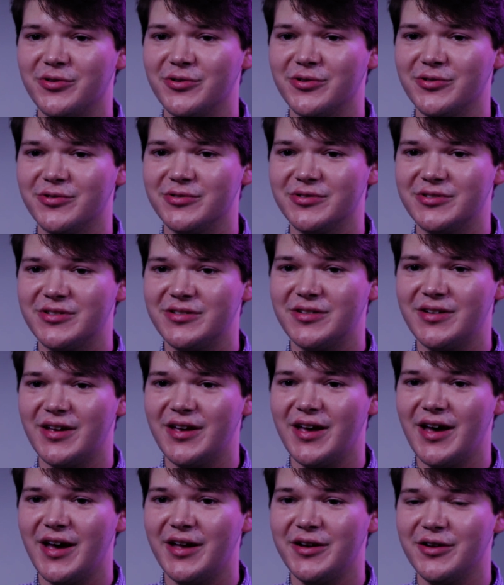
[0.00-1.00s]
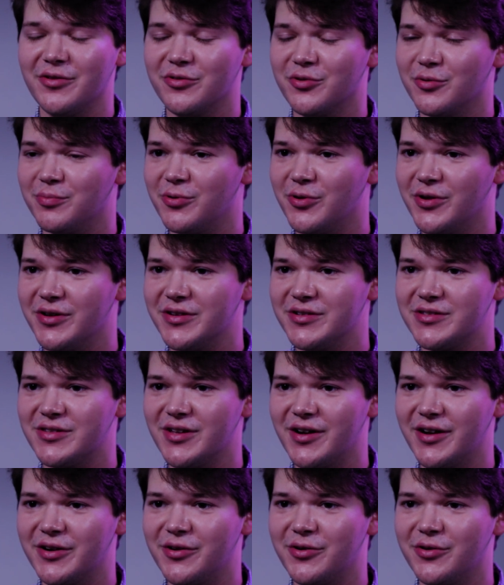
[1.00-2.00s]
there's any other place
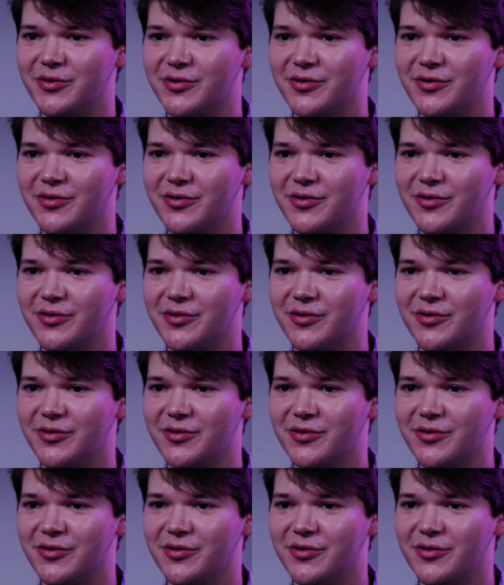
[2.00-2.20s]
that I could